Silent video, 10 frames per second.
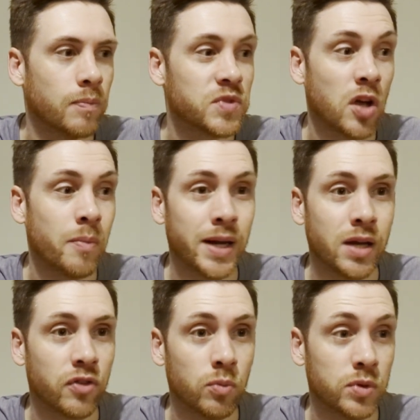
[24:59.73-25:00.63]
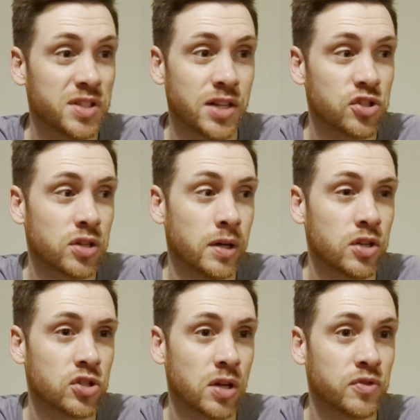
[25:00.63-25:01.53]
So many of them will send
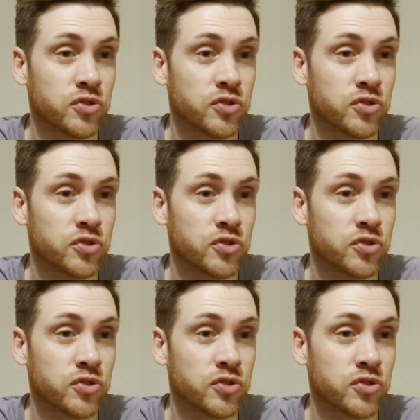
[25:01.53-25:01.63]
stuff